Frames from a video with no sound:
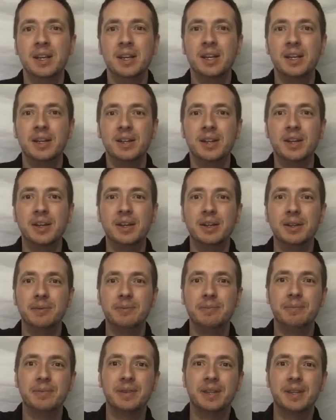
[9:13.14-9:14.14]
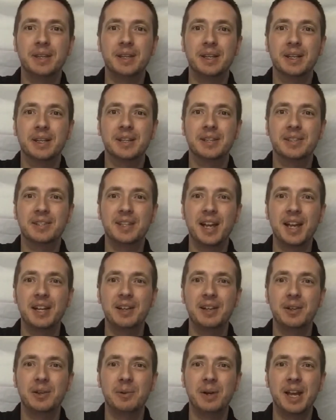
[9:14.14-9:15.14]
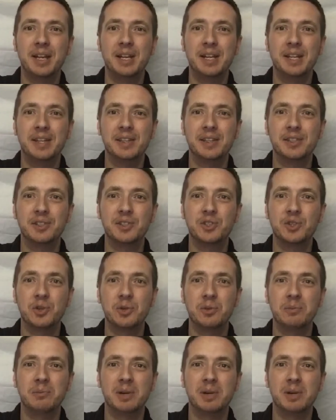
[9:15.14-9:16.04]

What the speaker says: Now I can tell already that some